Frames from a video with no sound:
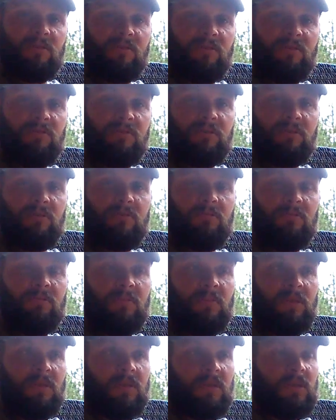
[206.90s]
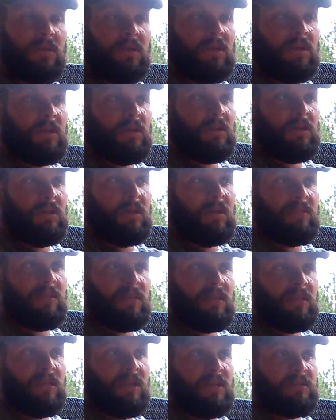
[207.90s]
on YouTube, and I
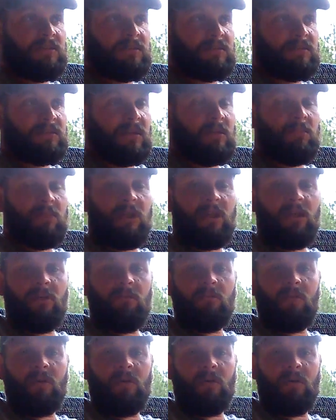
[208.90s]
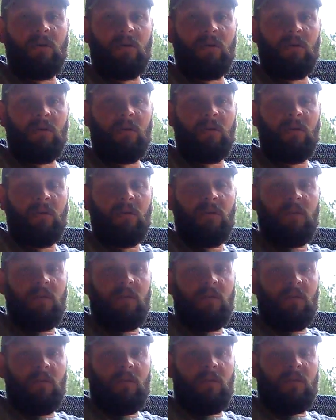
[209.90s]
think he has the same name on
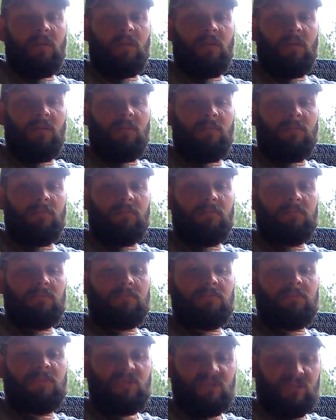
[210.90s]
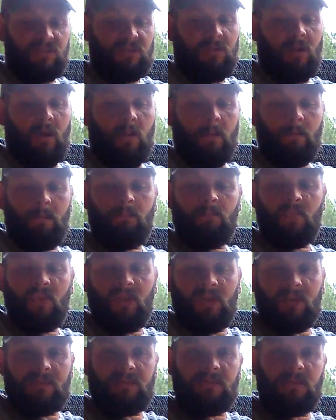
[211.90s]
um, Instagram. But
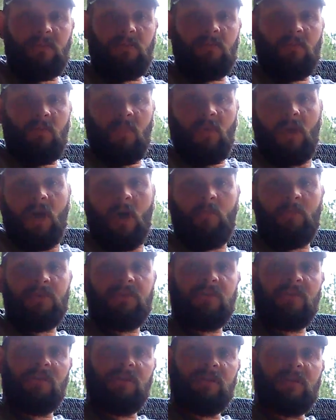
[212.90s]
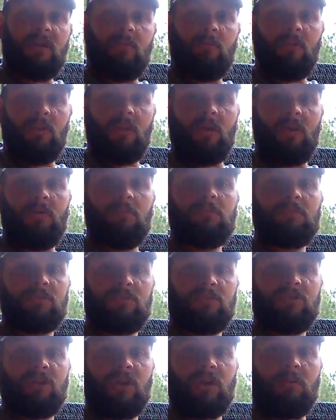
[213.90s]
like I said, I'll put the link down below,
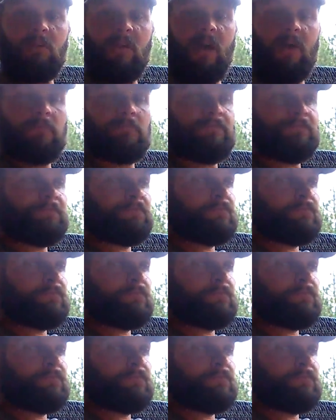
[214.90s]
so check him out.